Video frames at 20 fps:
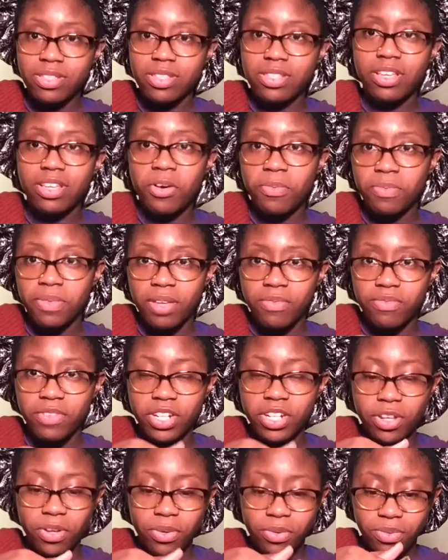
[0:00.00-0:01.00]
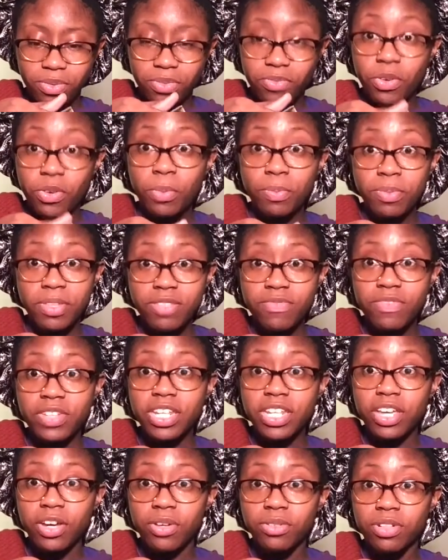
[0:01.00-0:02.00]
Hope that video. Hope this
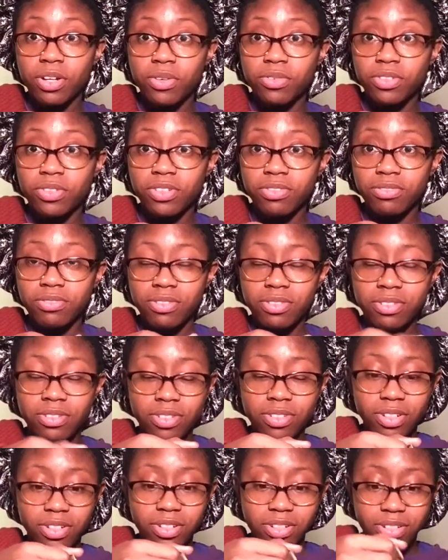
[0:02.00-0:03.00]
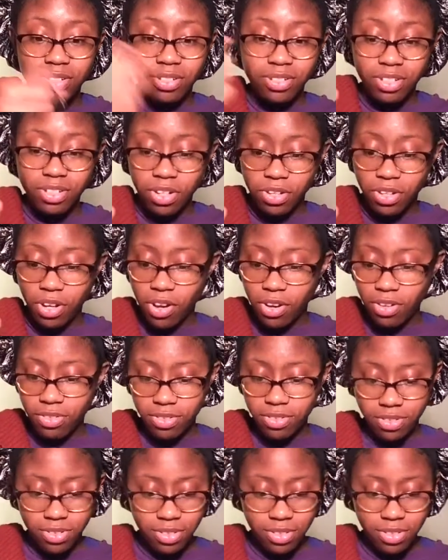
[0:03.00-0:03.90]
video don't turn off.